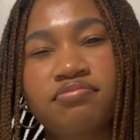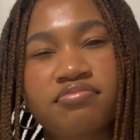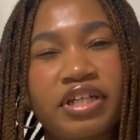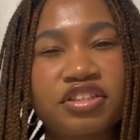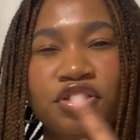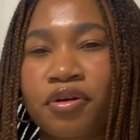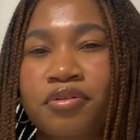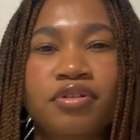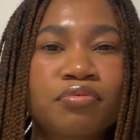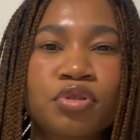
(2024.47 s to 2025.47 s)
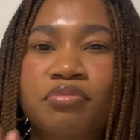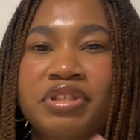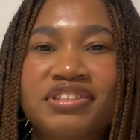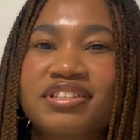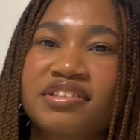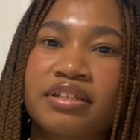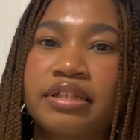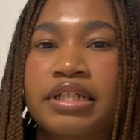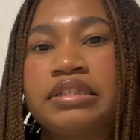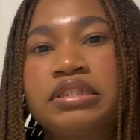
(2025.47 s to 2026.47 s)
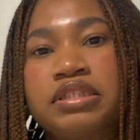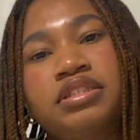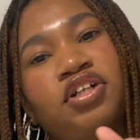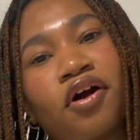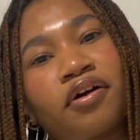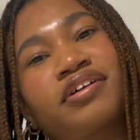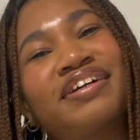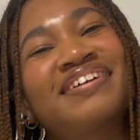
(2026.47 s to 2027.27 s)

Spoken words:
like turn the room into like a dark